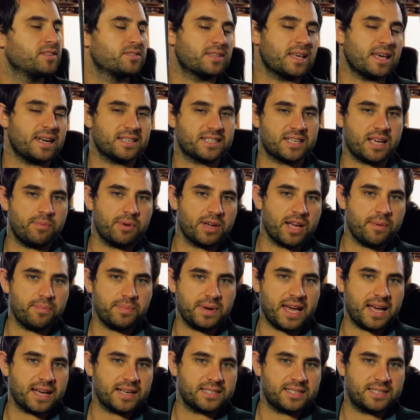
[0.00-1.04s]
So that is coming up
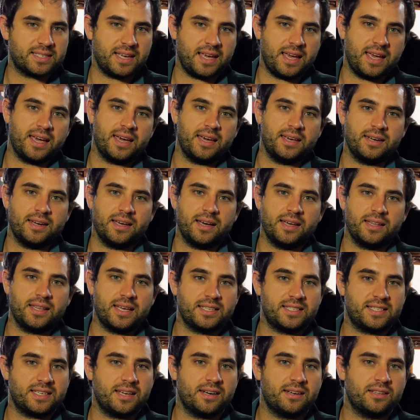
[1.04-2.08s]
next, and
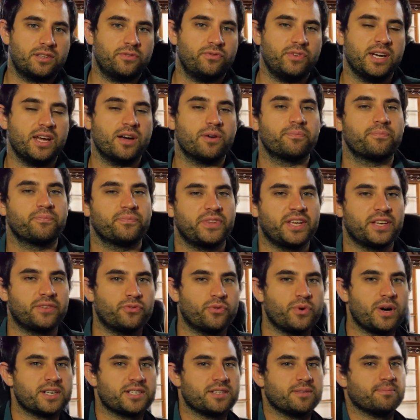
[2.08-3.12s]
that's the end of this video. Thanks
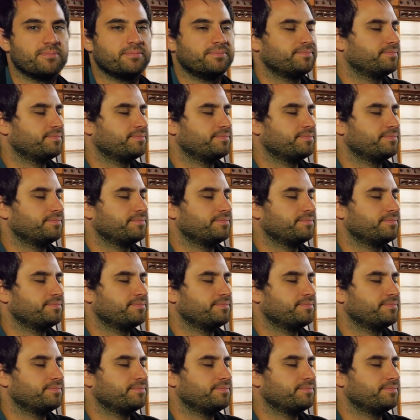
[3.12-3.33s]
for watching.